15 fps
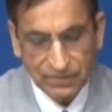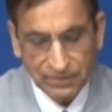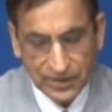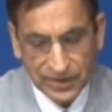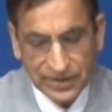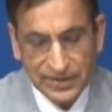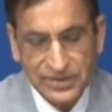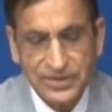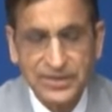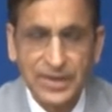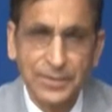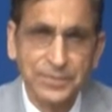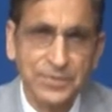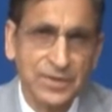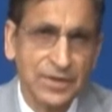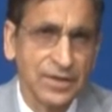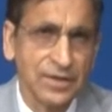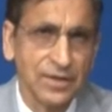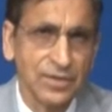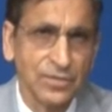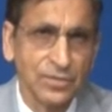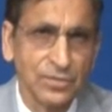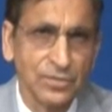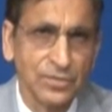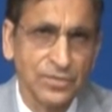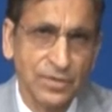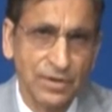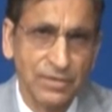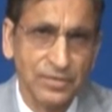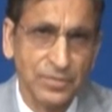various steps needed to
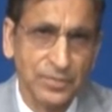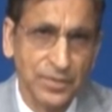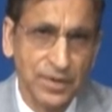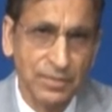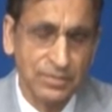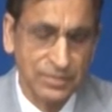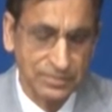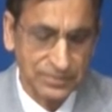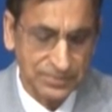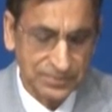solve the problem.